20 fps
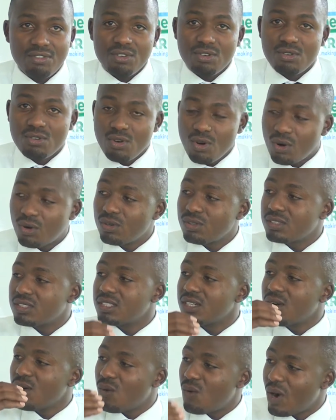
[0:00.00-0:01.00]
if you
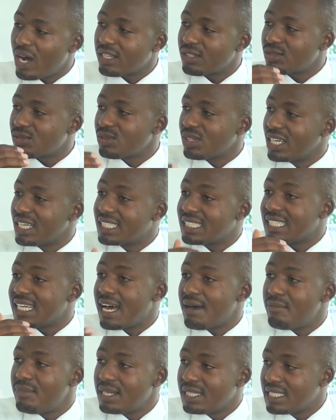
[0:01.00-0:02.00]
don't want to get
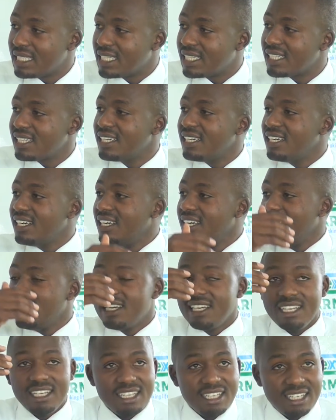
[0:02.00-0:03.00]
diabetic
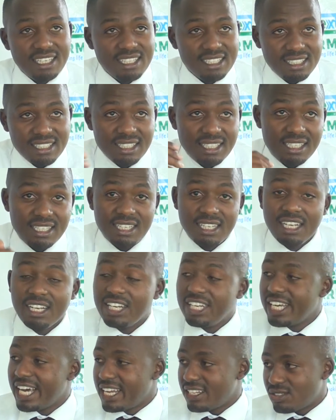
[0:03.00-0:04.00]

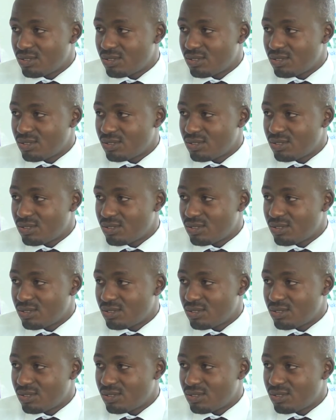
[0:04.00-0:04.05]
in